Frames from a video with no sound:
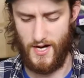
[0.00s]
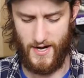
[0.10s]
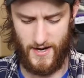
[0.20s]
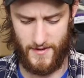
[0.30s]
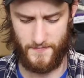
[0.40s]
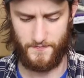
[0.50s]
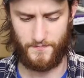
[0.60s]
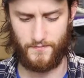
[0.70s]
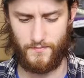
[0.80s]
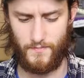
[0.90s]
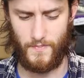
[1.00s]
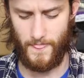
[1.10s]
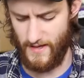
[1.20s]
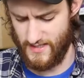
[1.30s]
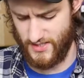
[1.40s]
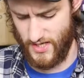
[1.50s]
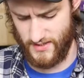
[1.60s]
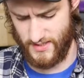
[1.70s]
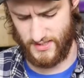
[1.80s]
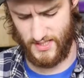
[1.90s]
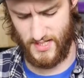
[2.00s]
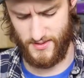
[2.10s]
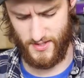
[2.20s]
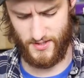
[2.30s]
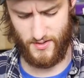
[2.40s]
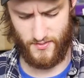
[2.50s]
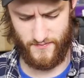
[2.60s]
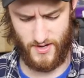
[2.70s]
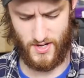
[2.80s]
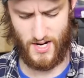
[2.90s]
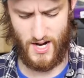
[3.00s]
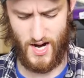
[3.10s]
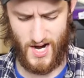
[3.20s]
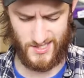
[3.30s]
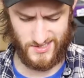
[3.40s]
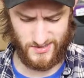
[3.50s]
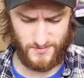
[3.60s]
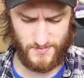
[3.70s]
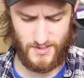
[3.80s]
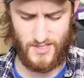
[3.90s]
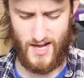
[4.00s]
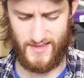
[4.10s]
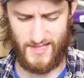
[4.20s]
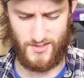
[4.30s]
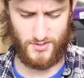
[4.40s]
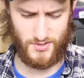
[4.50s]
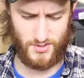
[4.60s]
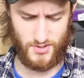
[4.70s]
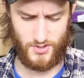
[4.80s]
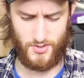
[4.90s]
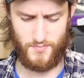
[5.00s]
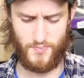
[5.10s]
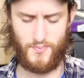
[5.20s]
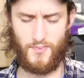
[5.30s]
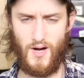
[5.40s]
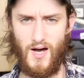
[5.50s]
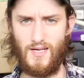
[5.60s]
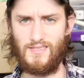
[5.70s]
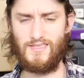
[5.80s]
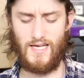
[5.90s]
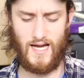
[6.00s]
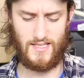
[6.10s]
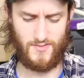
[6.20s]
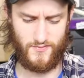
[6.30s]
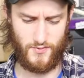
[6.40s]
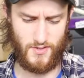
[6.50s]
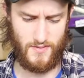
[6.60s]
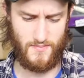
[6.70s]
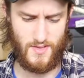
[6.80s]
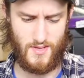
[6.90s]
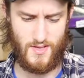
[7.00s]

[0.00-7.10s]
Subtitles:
I saw these and I thought they were very awesome. I think there's a good size for them.